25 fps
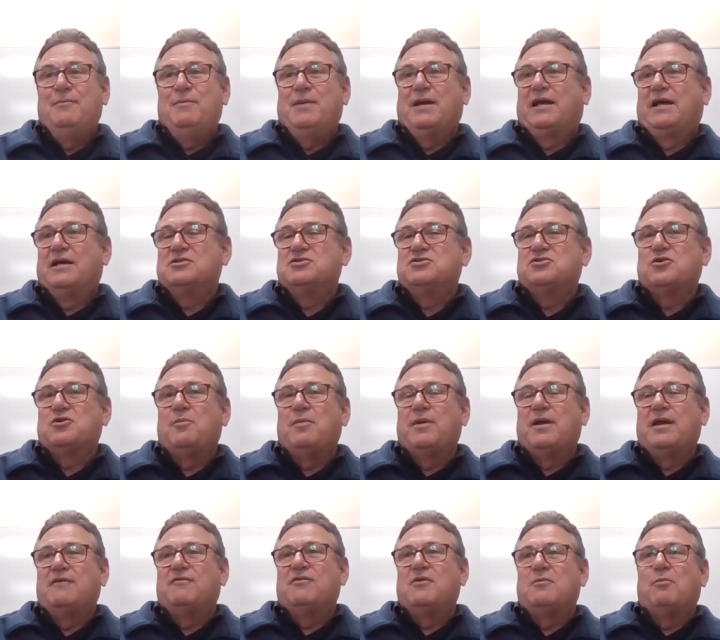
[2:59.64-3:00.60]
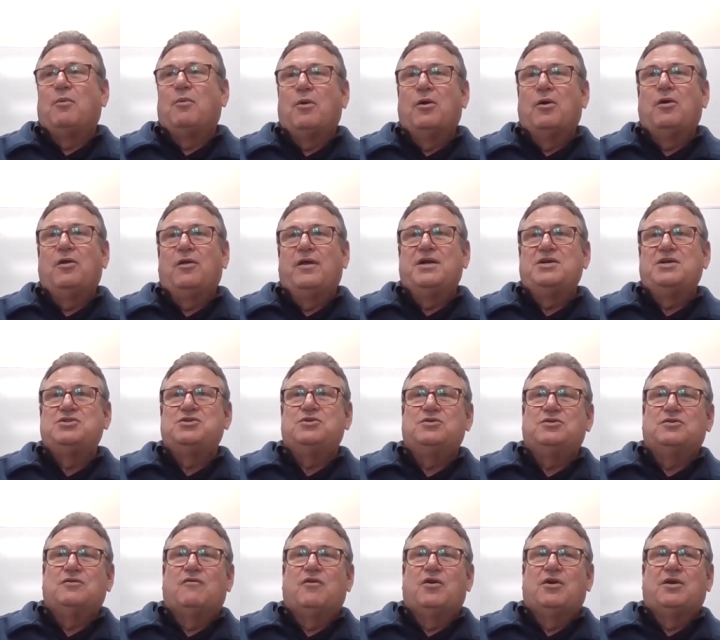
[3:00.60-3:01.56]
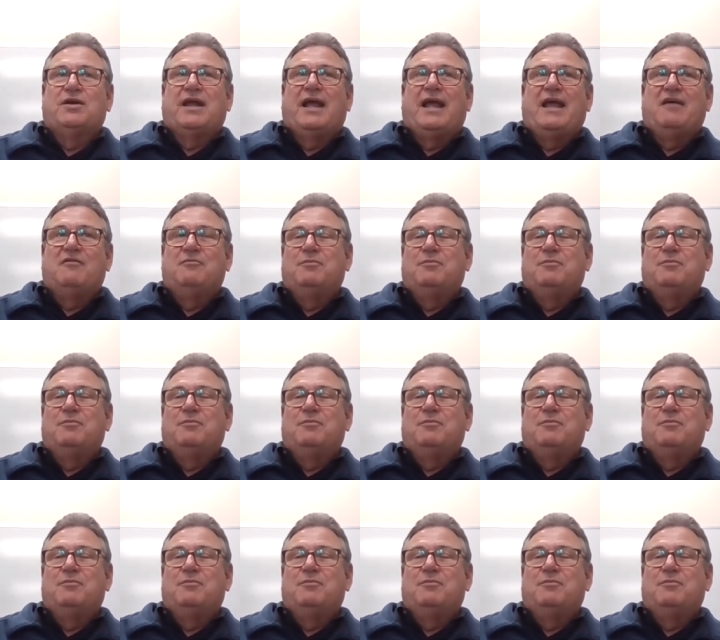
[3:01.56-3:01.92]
because so many of the moral issues of our day